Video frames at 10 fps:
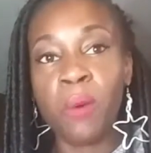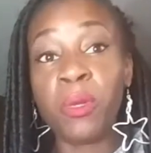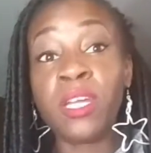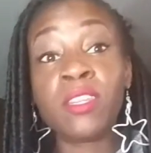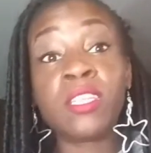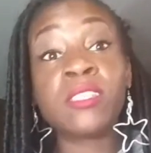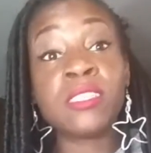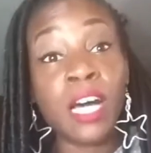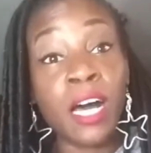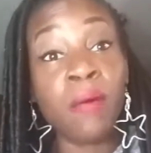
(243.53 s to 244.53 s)
But at the
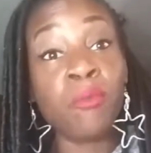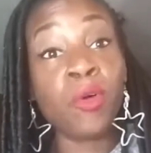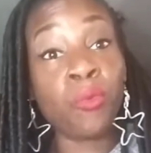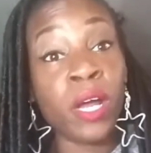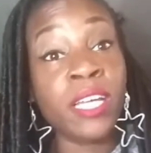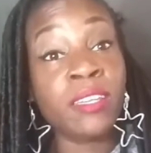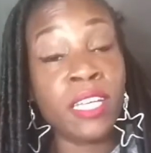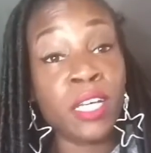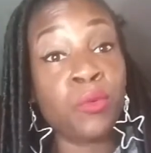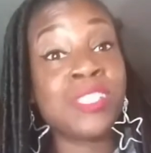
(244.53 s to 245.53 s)
time, the right
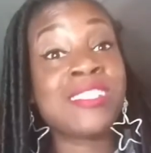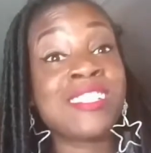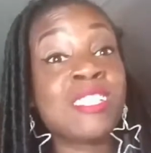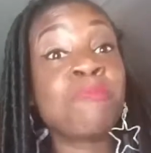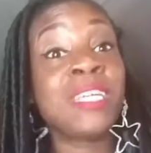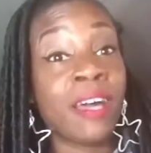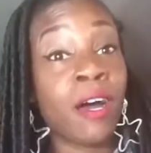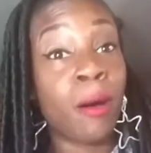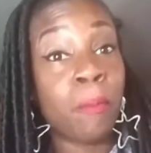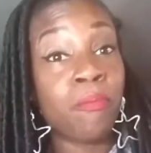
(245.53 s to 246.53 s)
thing was to speak
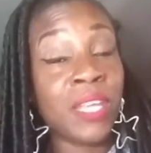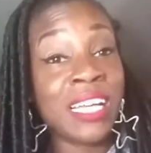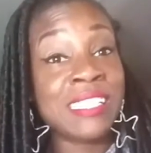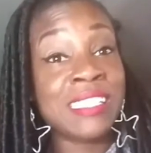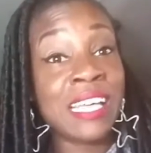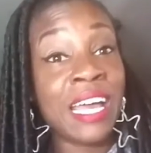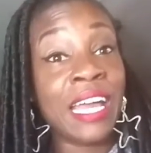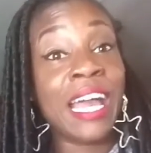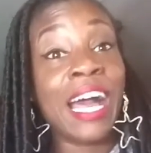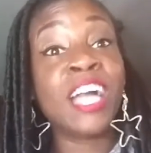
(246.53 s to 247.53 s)
up and
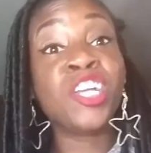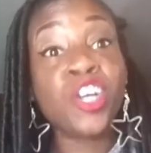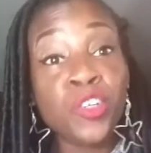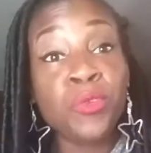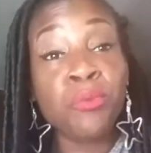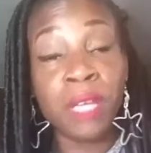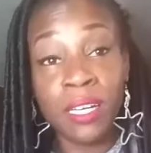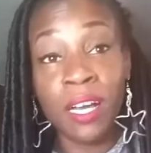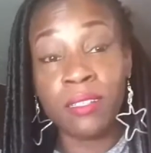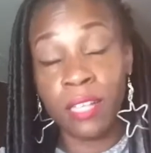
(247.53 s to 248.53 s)
say, I know you may
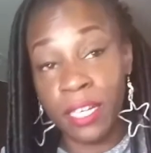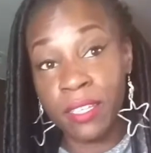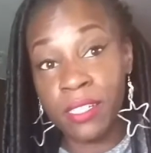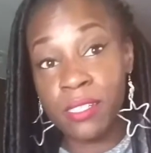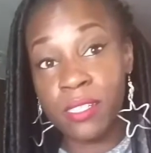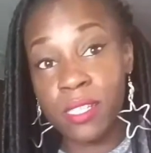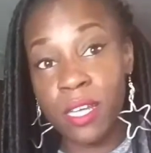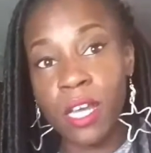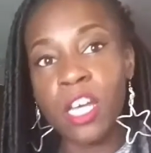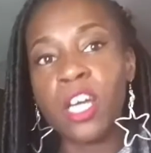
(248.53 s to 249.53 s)
not like this,
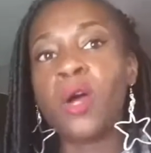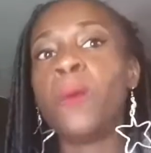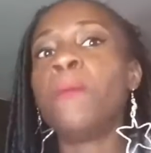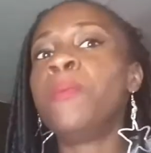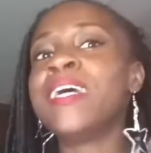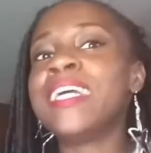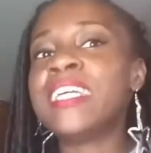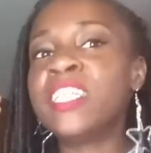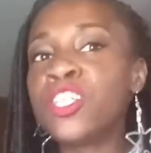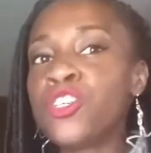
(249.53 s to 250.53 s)
but
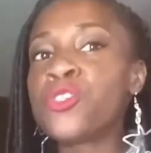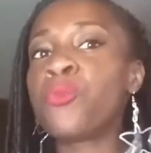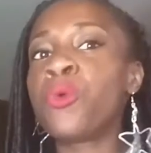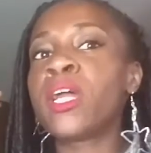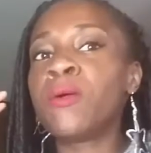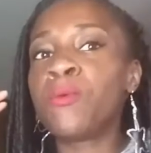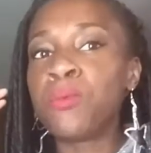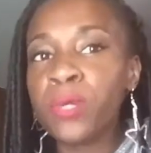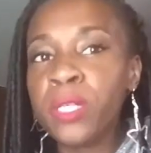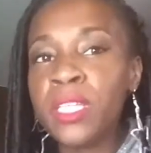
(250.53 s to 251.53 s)
here's what I
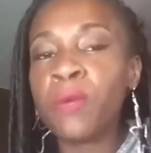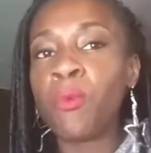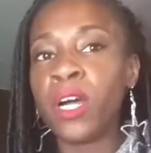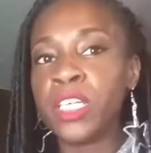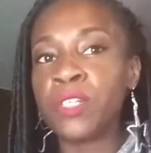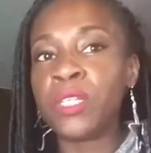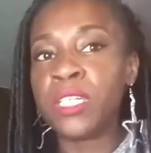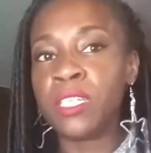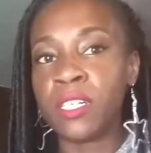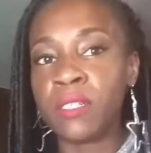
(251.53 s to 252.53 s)
really want you to
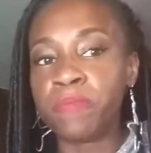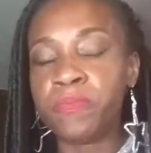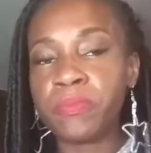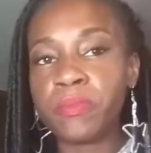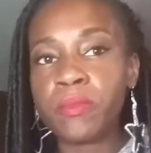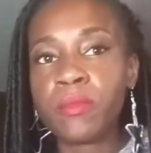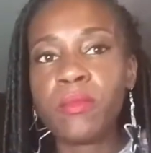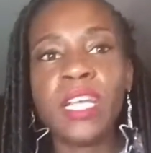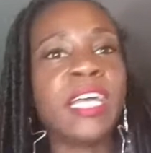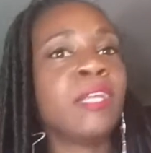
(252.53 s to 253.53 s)
hear.
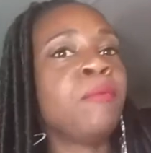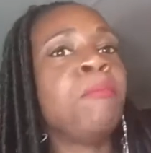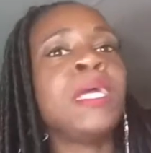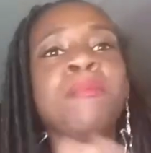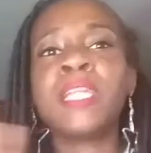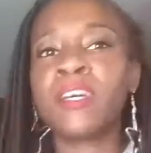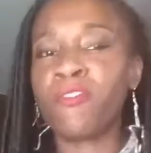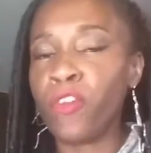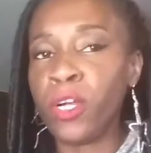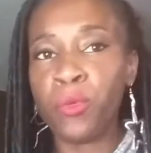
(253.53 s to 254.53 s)
And maybe that
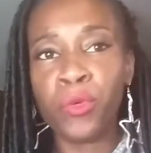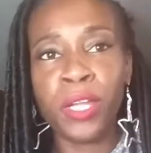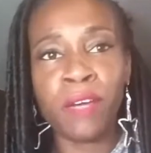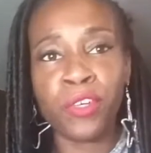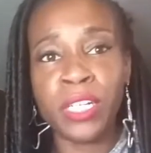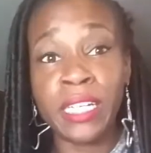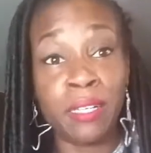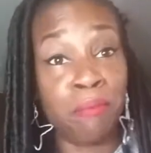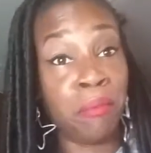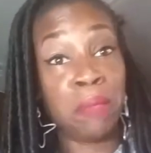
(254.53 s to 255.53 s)
friend will never get
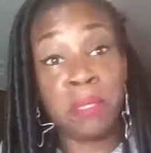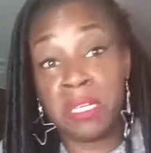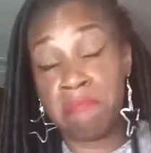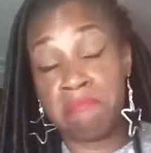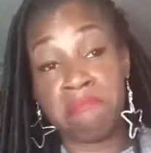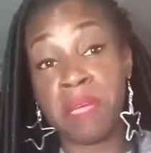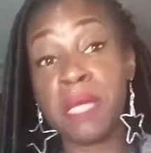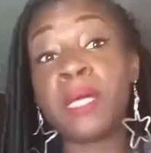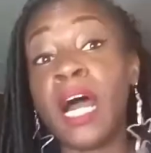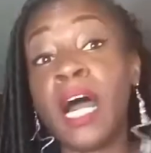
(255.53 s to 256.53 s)
it.
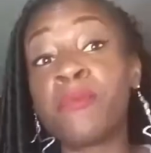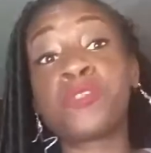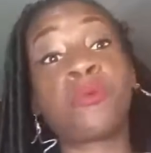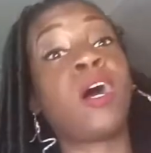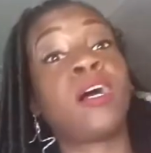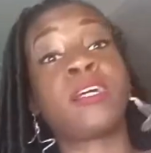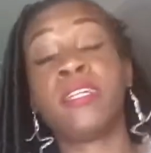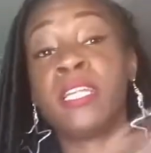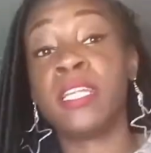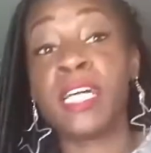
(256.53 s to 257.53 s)
Maybe I was wrong,
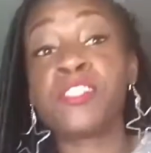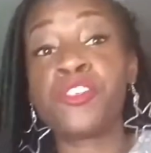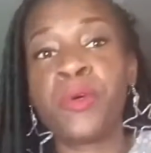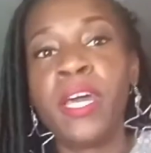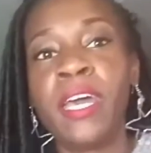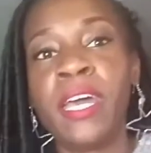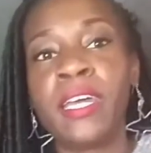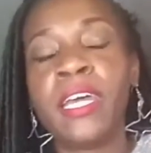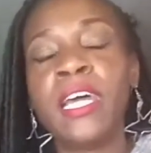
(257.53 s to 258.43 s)
and that's okay.